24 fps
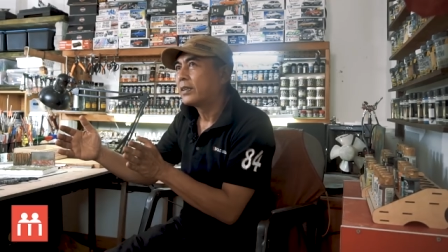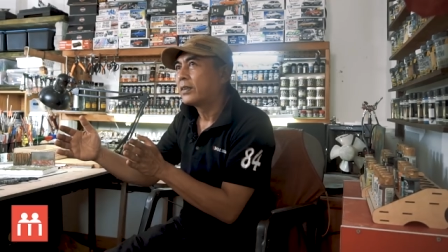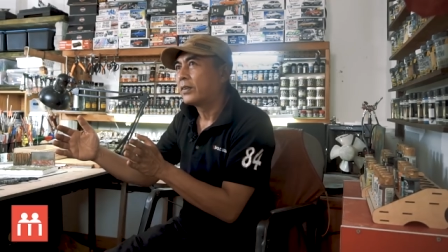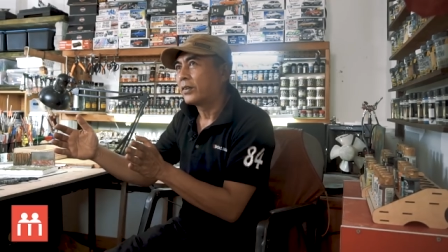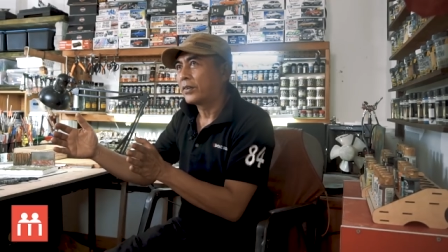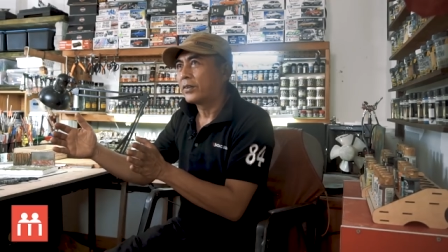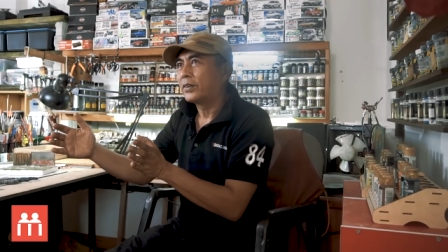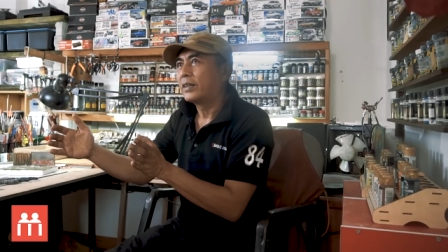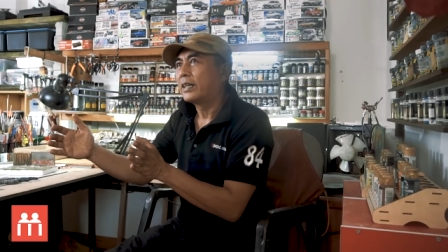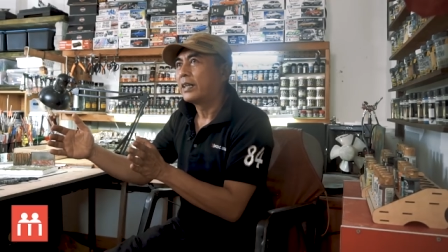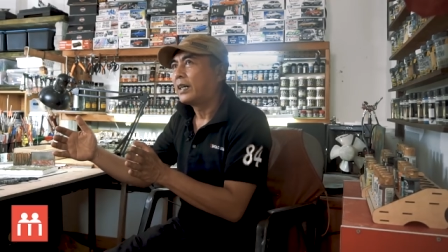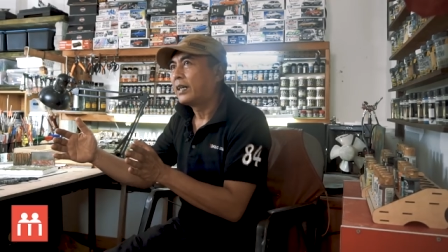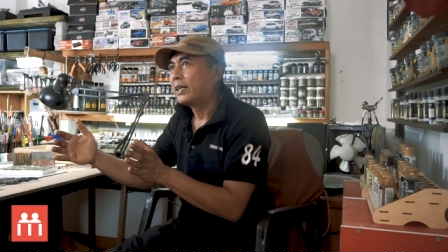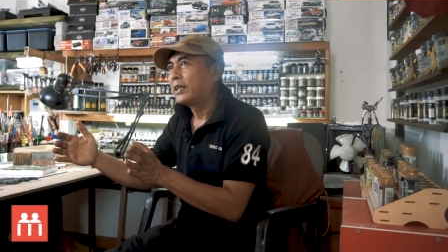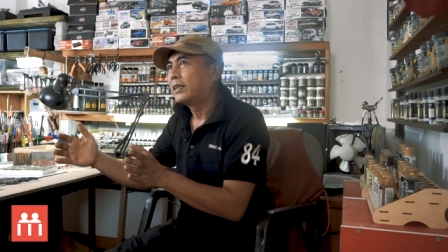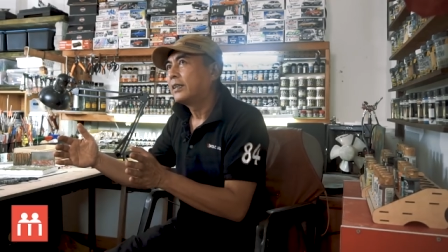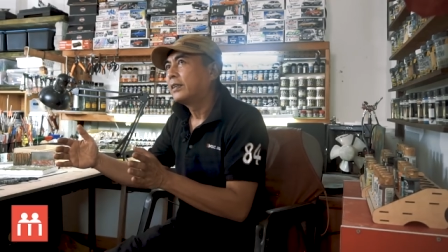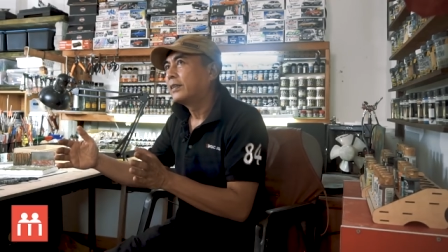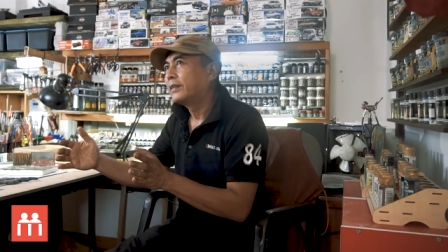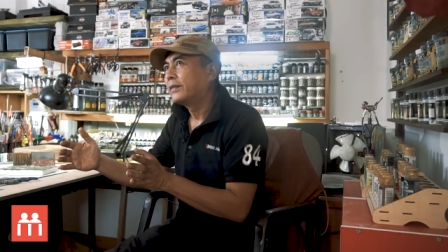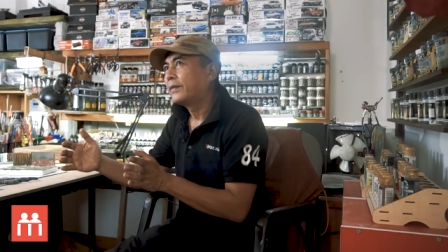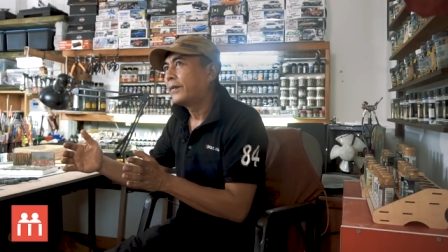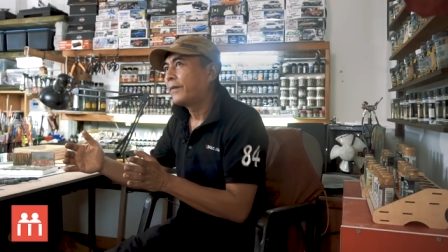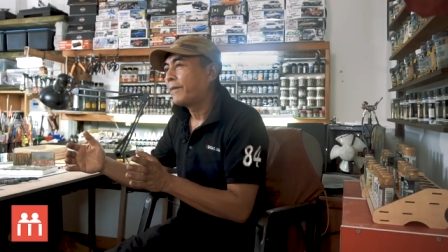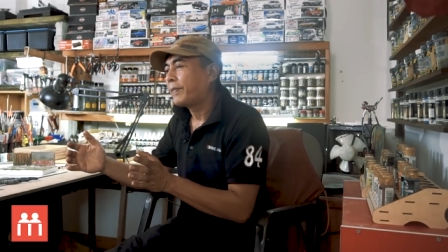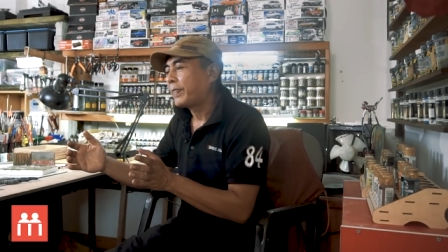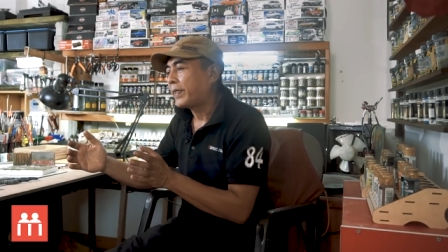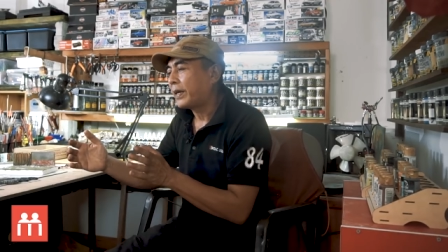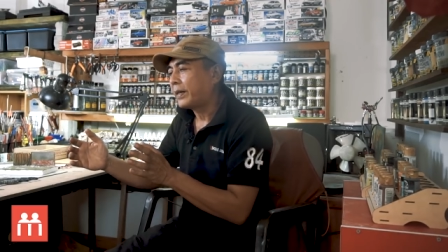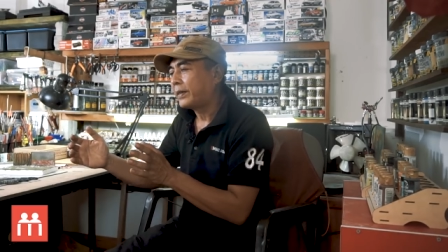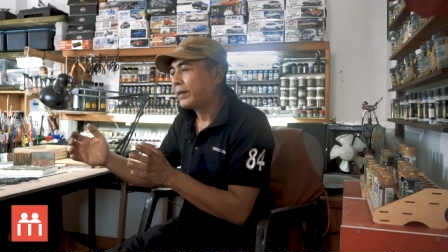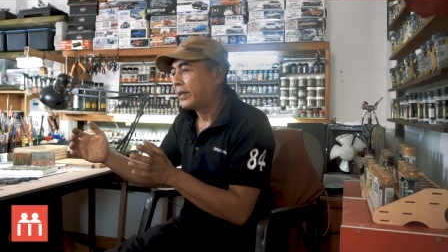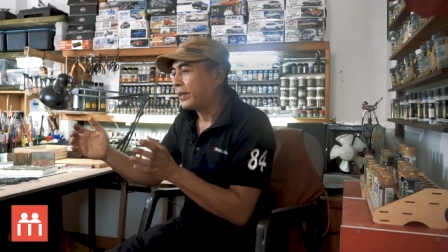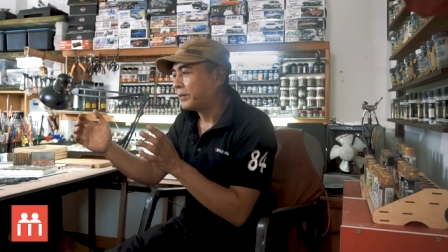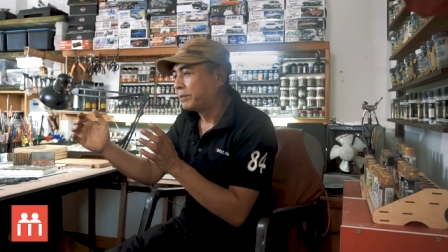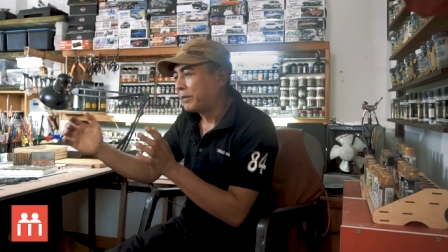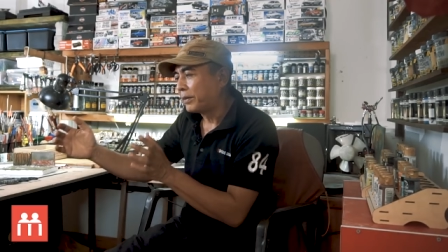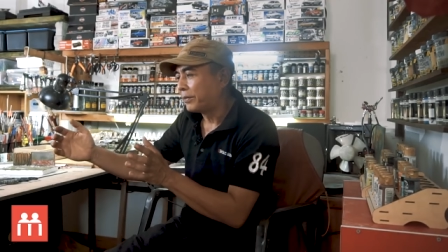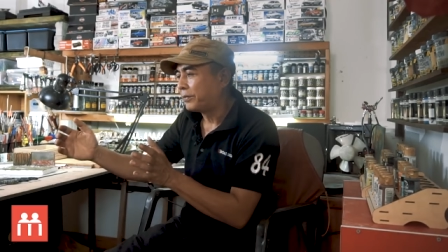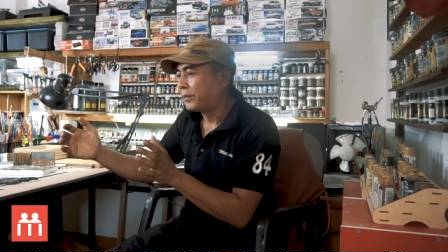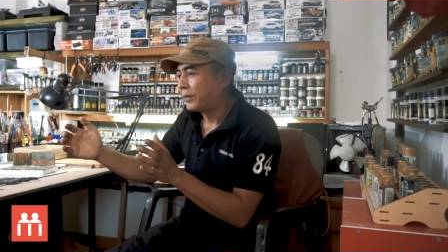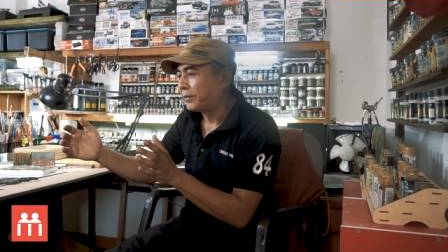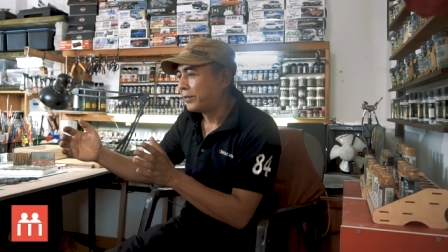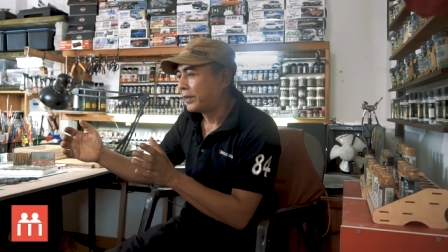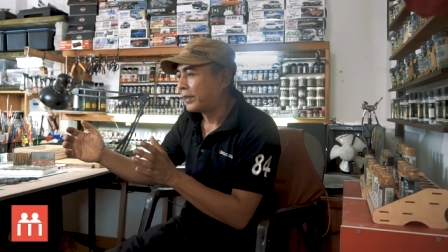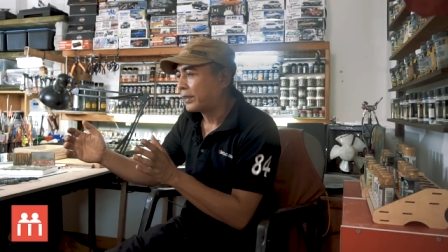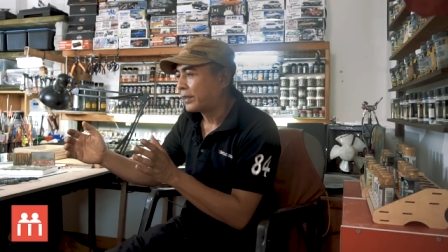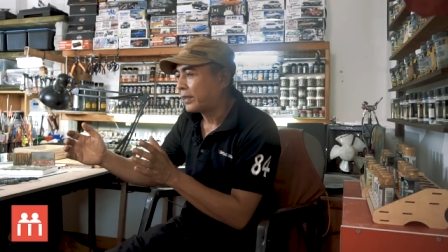Corolla, that is my
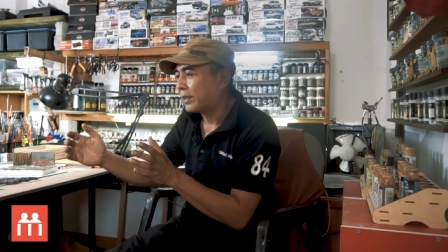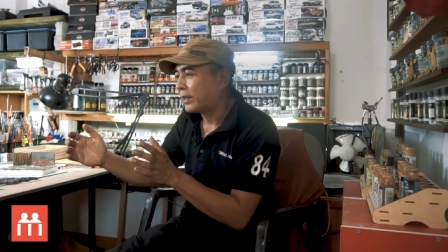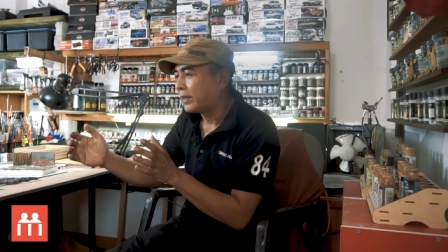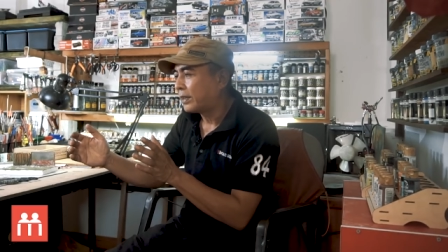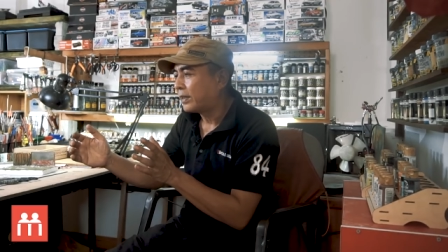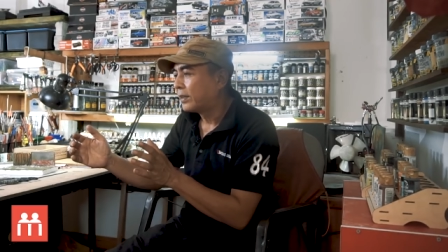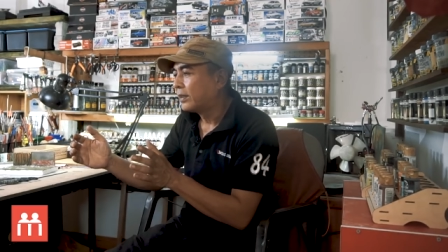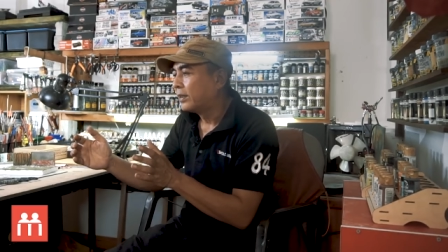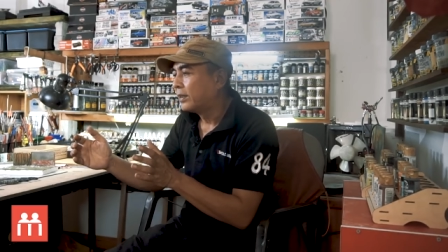favorite car